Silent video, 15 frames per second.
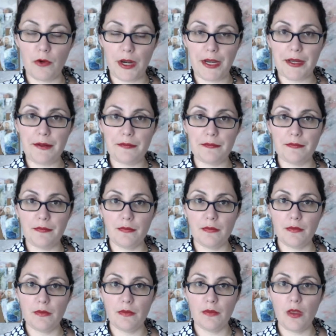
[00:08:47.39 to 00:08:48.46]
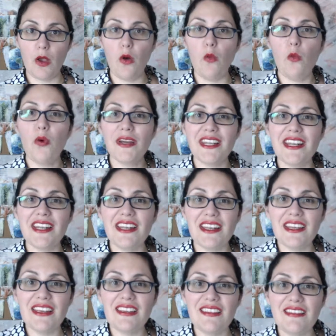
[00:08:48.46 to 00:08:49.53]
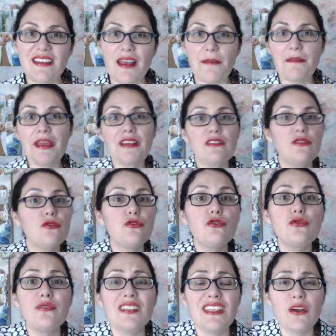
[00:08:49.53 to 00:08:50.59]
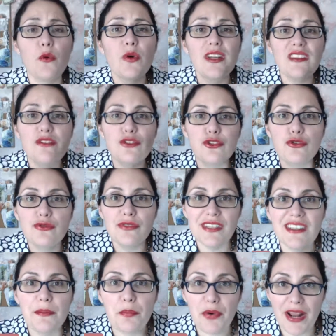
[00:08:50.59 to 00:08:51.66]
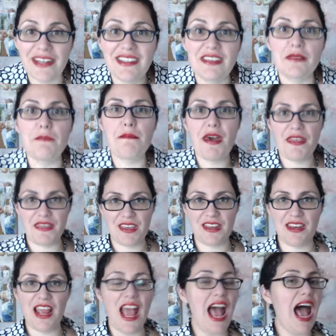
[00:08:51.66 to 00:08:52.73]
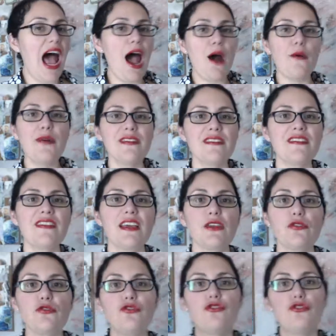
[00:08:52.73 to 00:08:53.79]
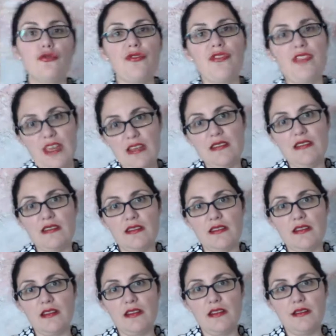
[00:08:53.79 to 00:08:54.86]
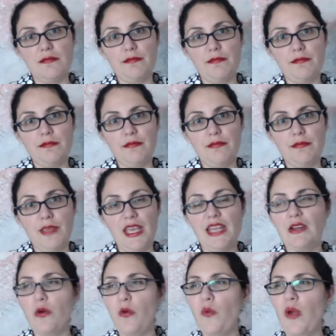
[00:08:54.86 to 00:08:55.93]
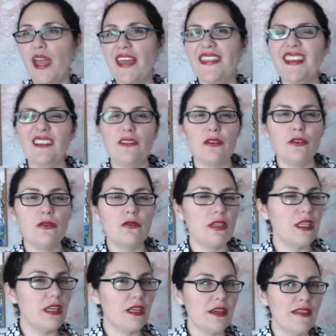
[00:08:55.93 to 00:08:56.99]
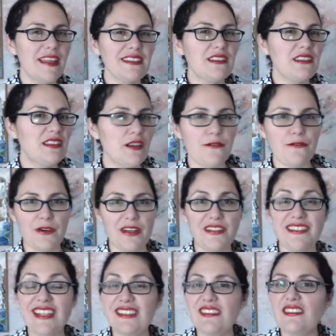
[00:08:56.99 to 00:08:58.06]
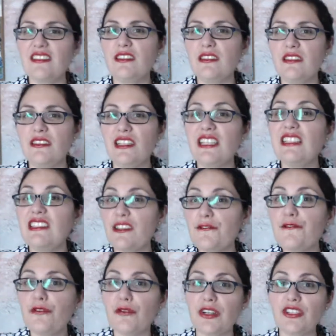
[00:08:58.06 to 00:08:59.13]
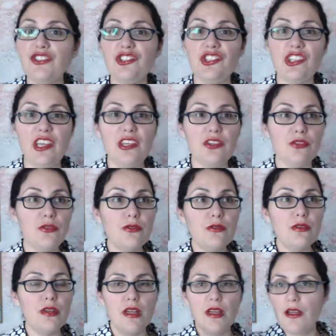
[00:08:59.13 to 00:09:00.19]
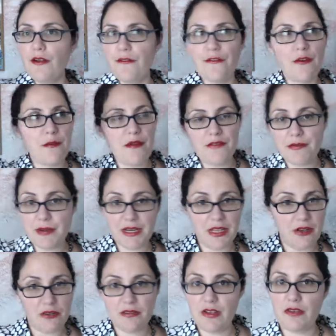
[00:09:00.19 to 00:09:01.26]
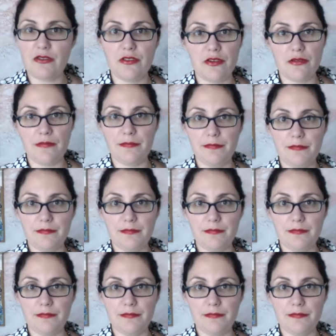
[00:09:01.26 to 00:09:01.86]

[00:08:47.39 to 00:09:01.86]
right? What it is that makes you unique. What is your unique branded method? How is it that you do things in a way that's unique, that's different, that can differentiate you from everybody else out there?